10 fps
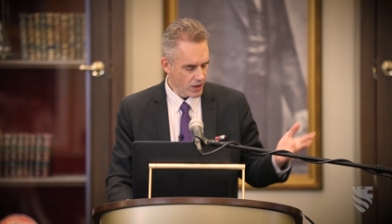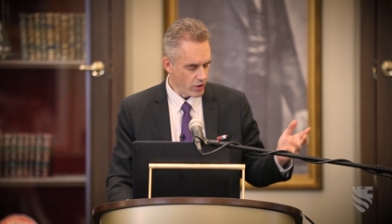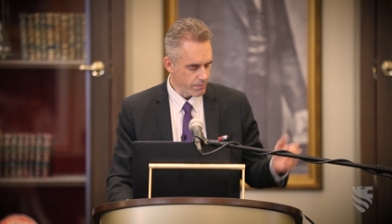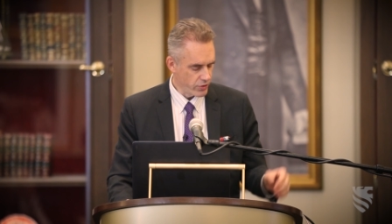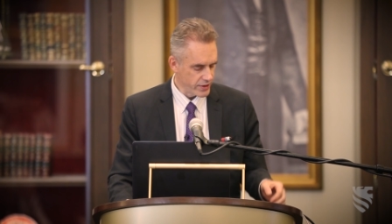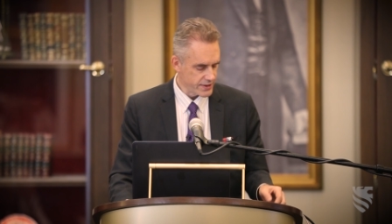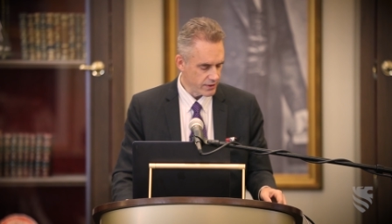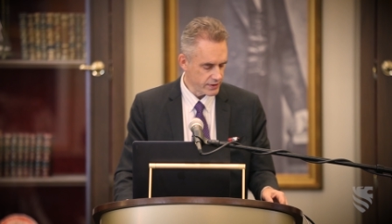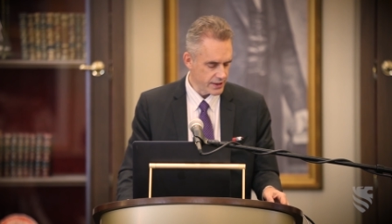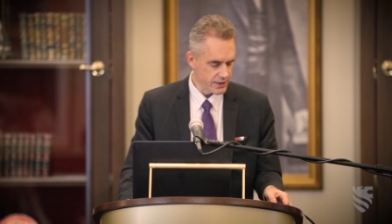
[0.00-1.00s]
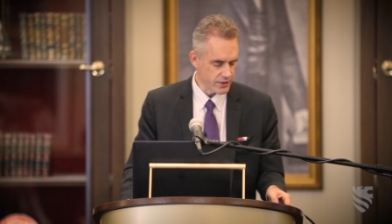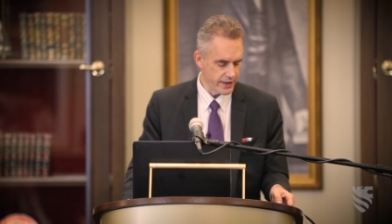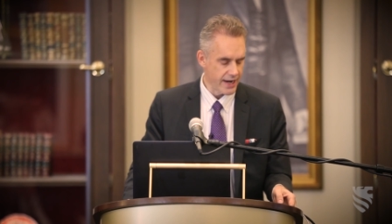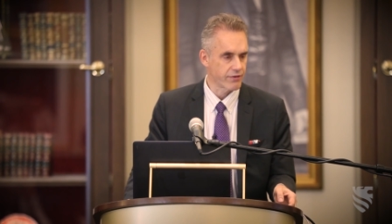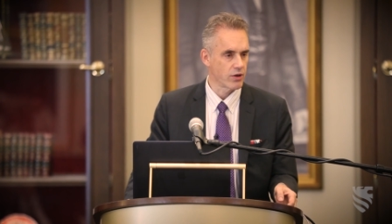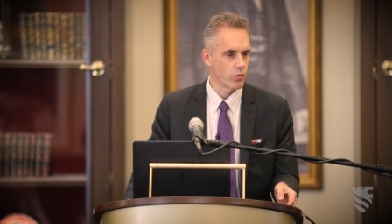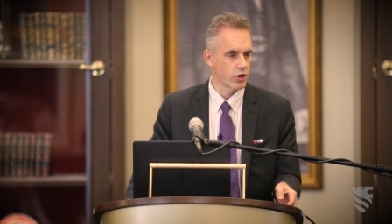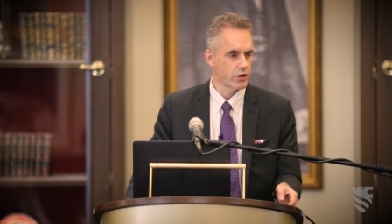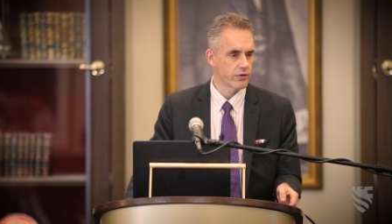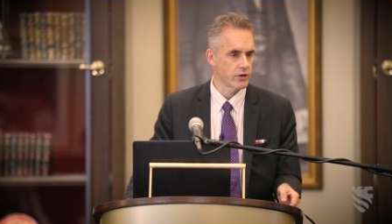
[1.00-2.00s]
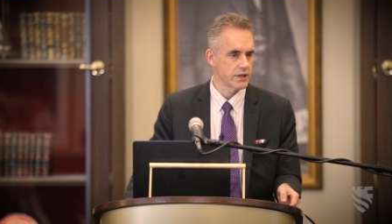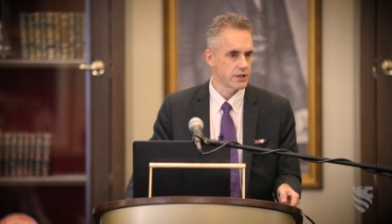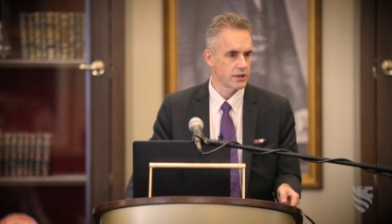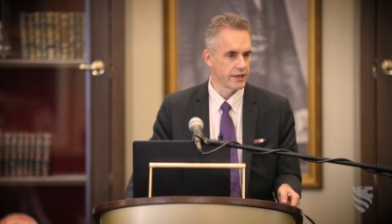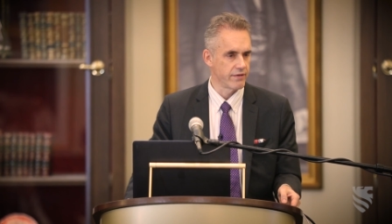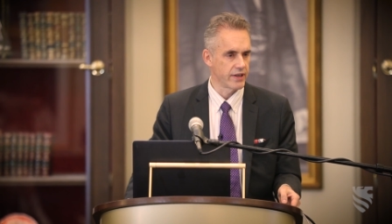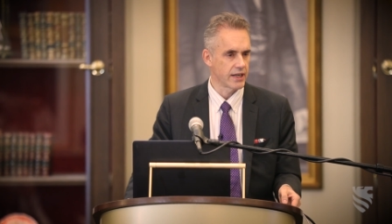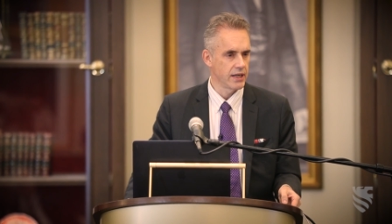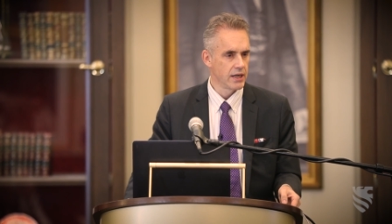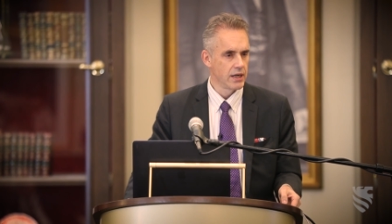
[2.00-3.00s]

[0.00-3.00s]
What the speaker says: God points out that he's going to have to work for his living,